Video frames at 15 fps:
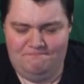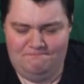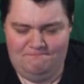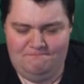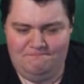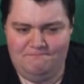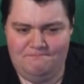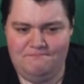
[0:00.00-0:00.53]

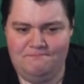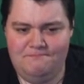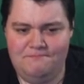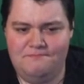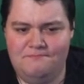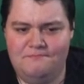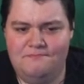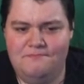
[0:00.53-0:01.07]

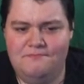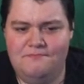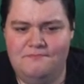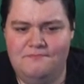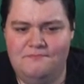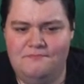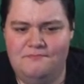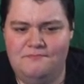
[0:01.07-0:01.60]

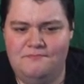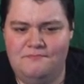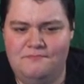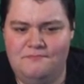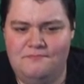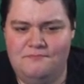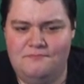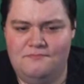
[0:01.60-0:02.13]

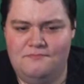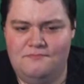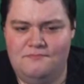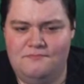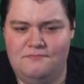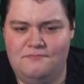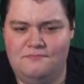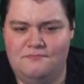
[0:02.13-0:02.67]

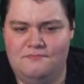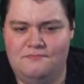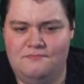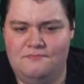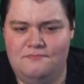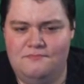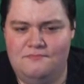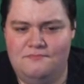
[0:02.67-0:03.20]

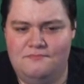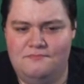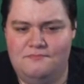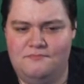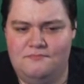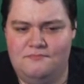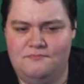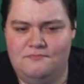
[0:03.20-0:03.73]

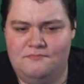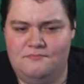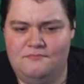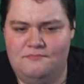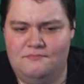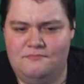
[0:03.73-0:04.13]
(not speaking)